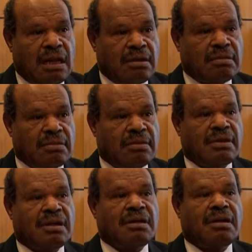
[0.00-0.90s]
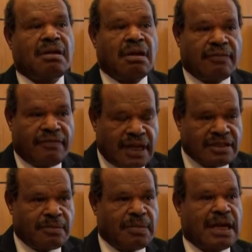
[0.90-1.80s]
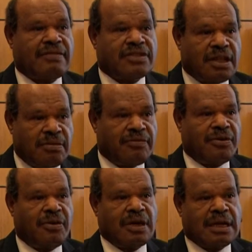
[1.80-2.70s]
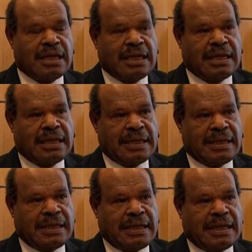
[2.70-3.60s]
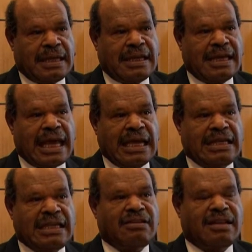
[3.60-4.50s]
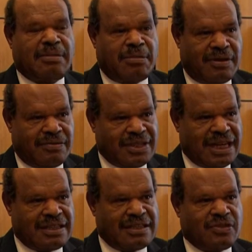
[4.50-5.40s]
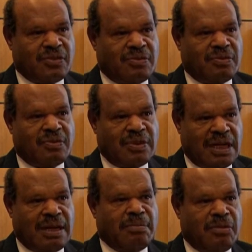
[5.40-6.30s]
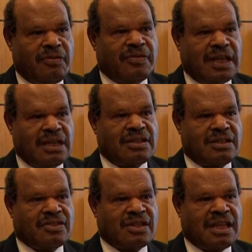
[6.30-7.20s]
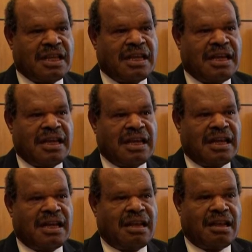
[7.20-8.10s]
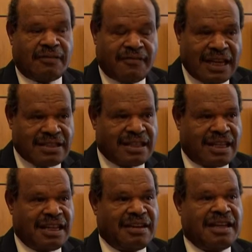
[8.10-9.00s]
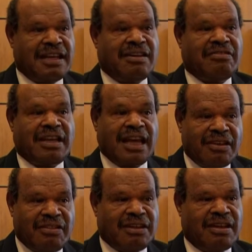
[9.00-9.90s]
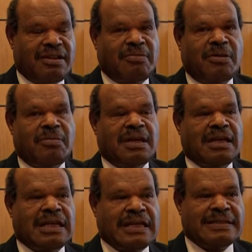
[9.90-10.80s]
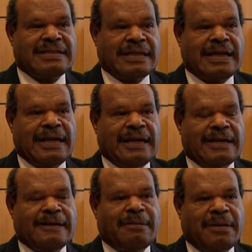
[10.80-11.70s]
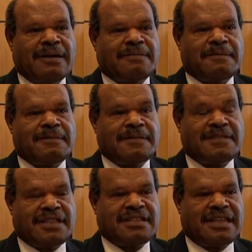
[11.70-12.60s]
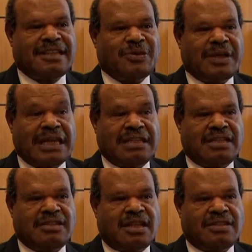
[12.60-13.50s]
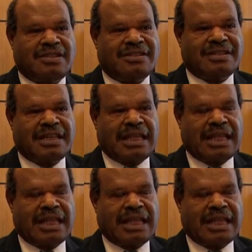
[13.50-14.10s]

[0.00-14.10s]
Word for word: lot, lot faster. But I've said before that an ideal number of judges to really move cases a lot faster than uh, we are doing at the moment is uh, about 60 to 80 judges.